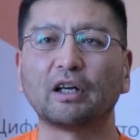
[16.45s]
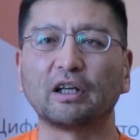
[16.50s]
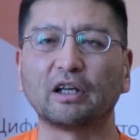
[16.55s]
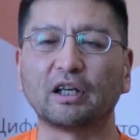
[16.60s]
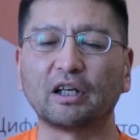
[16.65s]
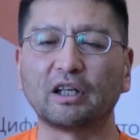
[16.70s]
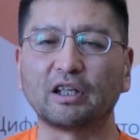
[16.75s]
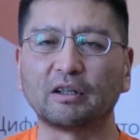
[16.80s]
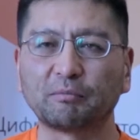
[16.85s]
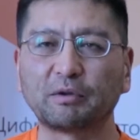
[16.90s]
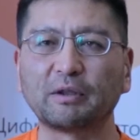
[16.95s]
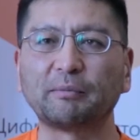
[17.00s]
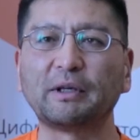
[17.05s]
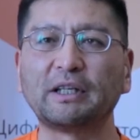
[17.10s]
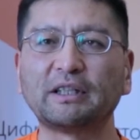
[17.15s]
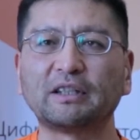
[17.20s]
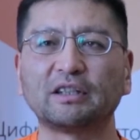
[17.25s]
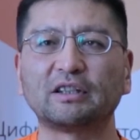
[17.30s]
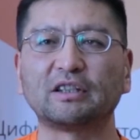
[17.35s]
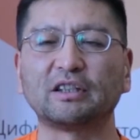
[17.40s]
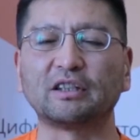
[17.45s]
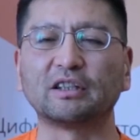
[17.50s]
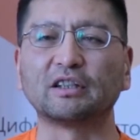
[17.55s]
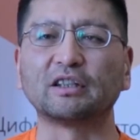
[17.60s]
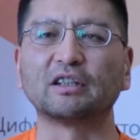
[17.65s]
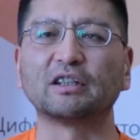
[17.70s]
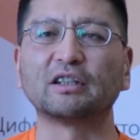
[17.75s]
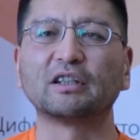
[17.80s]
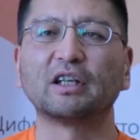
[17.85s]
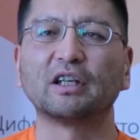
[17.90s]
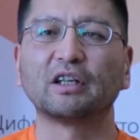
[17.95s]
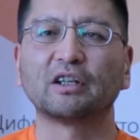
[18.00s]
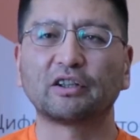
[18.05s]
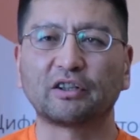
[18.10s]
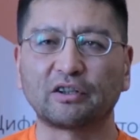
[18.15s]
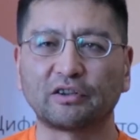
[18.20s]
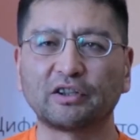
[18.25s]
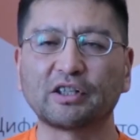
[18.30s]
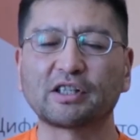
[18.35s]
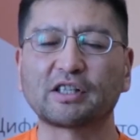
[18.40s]
implemented in
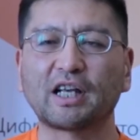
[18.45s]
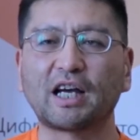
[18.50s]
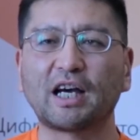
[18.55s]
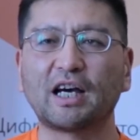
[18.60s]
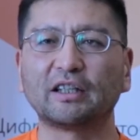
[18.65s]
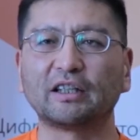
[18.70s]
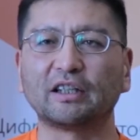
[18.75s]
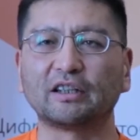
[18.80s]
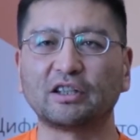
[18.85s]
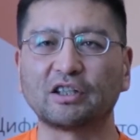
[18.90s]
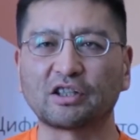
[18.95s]
Kyrgyzstan